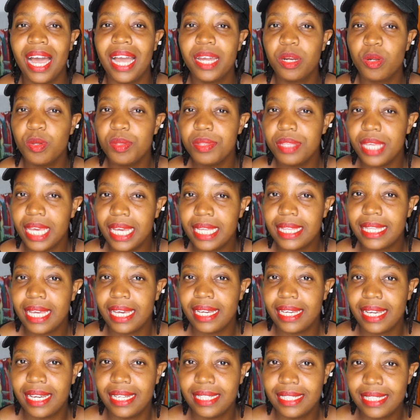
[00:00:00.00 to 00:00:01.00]
I don't think
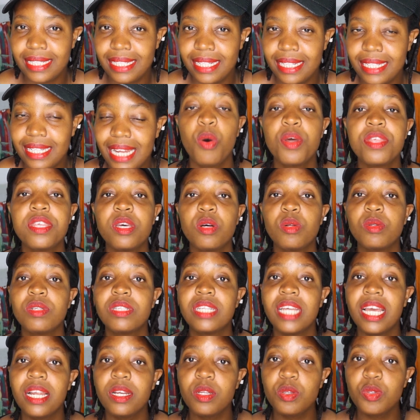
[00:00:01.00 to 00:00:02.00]
they can cheat, or
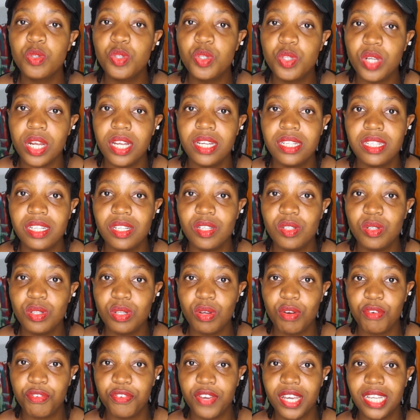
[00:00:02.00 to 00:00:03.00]
they'll tell you straight
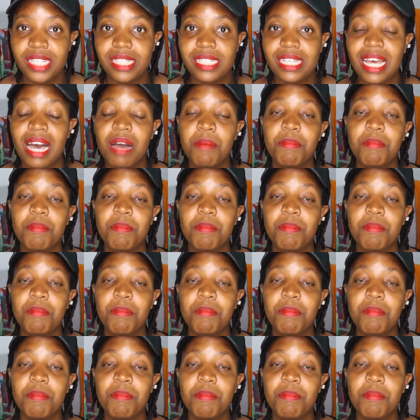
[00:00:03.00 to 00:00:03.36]
into your face,